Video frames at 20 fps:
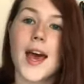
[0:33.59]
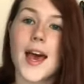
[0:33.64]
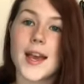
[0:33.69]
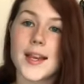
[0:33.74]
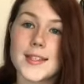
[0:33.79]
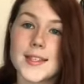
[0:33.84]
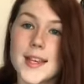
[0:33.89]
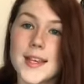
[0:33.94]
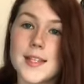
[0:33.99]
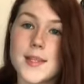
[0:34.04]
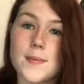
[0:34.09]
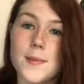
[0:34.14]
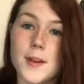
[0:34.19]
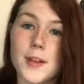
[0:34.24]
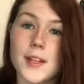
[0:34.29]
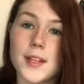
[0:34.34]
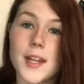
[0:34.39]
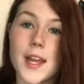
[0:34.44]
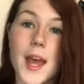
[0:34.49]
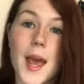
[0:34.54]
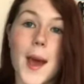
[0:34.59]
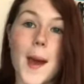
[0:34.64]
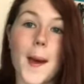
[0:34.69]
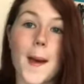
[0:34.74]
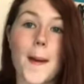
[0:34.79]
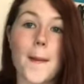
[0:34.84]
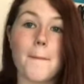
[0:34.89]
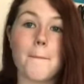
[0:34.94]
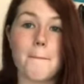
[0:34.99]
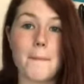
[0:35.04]
Accessibility
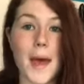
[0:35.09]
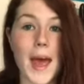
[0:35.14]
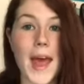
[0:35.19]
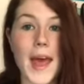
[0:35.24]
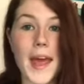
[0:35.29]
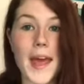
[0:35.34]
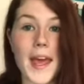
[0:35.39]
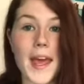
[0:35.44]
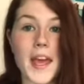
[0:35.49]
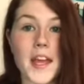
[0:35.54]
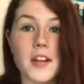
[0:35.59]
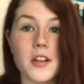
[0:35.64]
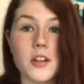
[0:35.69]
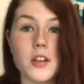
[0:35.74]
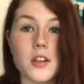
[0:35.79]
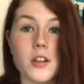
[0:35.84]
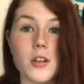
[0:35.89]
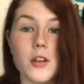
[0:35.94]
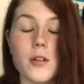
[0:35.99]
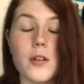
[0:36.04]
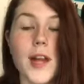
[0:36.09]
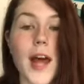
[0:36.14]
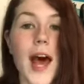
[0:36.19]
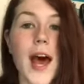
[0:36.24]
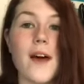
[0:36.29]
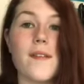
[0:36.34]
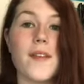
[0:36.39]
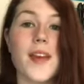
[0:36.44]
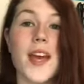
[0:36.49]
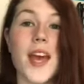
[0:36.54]
may include
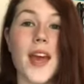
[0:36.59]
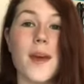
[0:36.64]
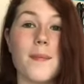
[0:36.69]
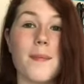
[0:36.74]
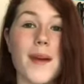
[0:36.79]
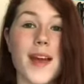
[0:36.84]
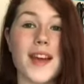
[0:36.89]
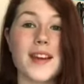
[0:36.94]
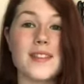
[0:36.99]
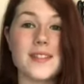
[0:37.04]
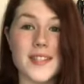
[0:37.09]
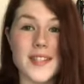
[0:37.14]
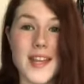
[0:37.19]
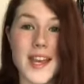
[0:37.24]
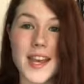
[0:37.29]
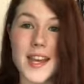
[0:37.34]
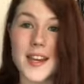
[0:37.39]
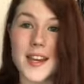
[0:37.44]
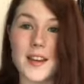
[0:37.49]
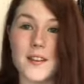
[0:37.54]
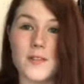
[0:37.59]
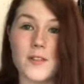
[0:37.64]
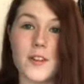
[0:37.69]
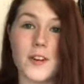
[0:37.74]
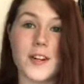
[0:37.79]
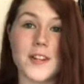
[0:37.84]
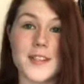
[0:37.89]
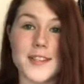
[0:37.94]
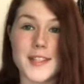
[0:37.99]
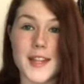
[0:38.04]
having a bandana for
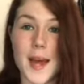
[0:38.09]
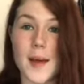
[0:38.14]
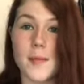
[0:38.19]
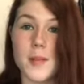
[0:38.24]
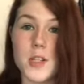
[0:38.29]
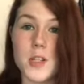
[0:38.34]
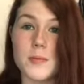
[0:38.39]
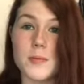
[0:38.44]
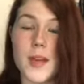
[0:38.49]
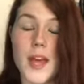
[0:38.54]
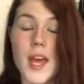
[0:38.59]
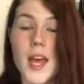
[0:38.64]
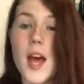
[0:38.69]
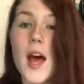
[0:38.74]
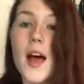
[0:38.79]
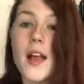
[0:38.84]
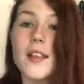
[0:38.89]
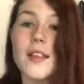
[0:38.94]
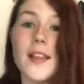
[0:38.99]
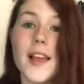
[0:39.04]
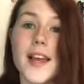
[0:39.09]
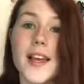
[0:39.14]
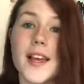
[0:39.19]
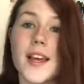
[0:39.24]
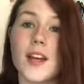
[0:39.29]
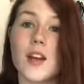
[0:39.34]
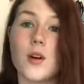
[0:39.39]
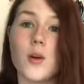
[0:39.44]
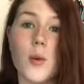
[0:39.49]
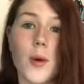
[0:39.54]
an establishment
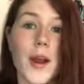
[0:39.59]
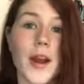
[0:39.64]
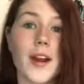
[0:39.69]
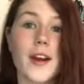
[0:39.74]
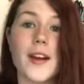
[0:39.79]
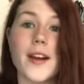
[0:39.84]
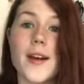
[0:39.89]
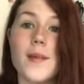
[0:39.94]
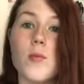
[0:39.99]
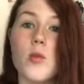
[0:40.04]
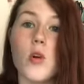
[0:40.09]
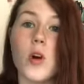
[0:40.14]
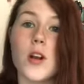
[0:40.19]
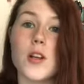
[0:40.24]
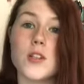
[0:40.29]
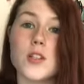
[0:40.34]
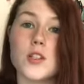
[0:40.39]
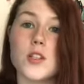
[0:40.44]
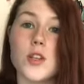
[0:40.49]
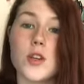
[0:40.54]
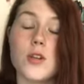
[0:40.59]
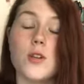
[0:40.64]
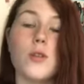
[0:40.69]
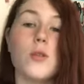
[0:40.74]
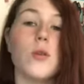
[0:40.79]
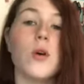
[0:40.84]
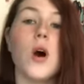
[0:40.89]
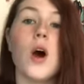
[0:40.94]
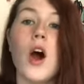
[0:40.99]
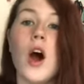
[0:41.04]
like an aquarium or a
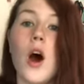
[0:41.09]
zoo